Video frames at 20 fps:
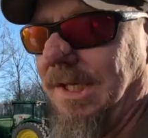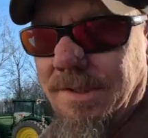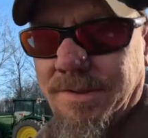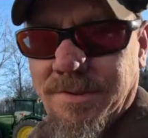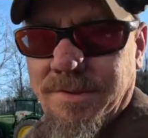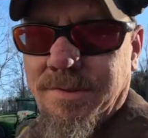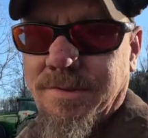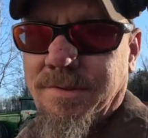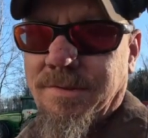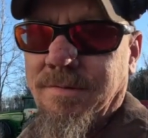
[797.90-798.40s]

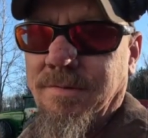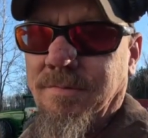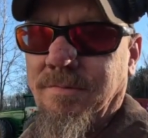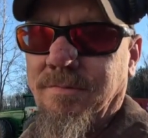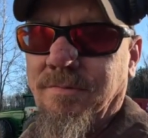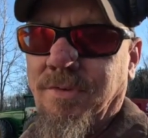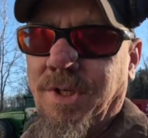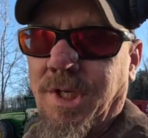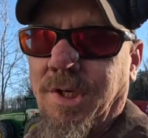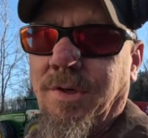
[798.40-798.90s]
gets
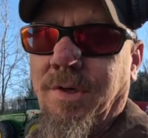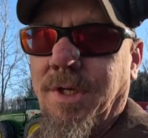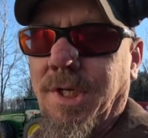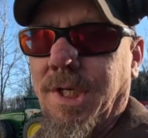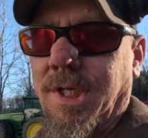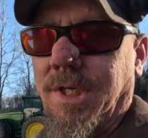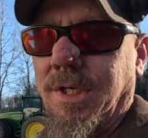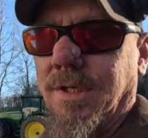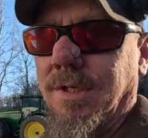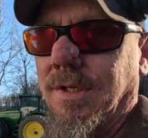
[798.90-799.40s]

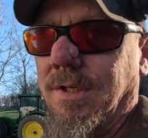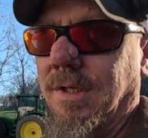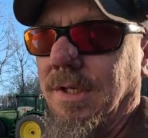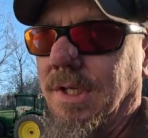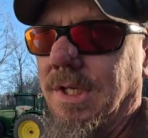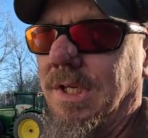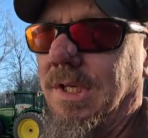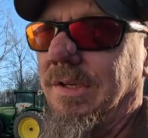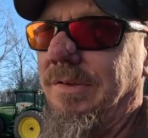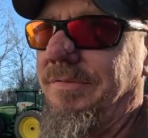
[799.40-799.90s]
very
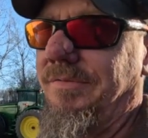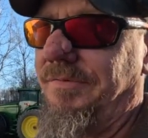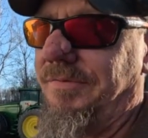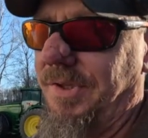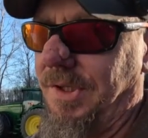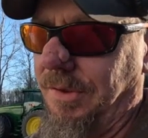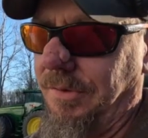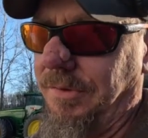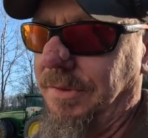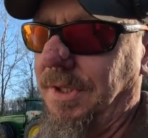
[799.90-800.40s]

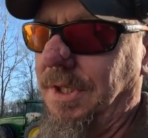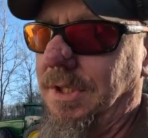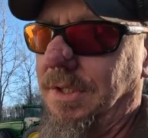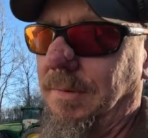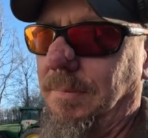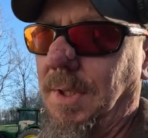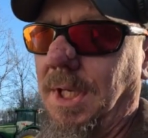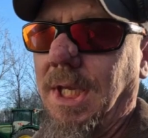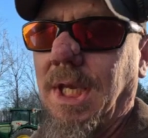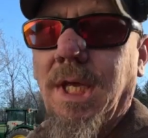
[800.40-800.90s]
filthy
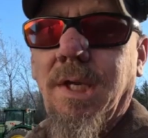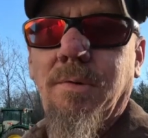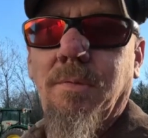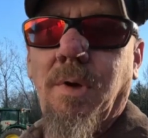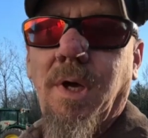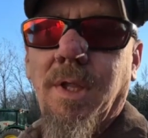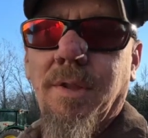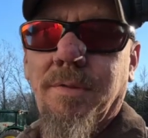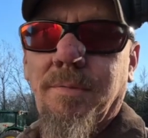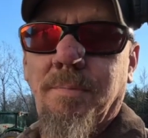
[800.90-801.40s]
to begin
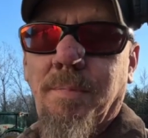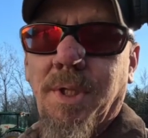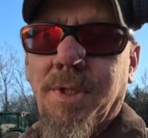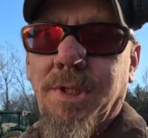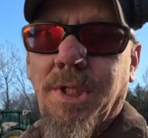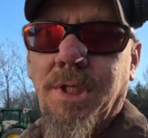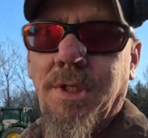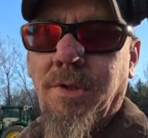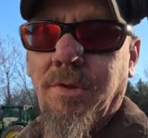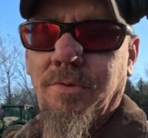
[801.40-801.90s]
with,
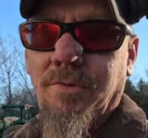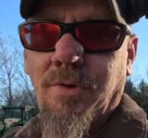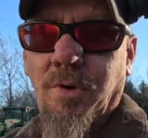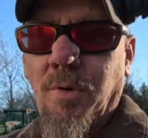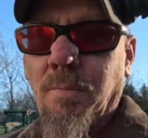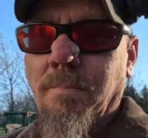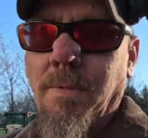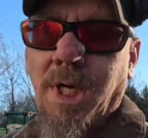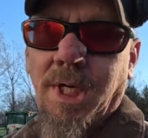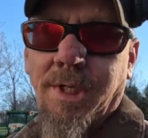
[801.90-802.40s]
but then you
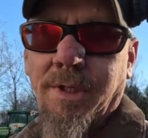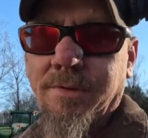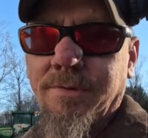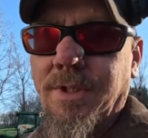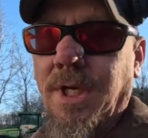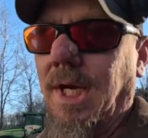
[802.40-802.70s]
throw mud on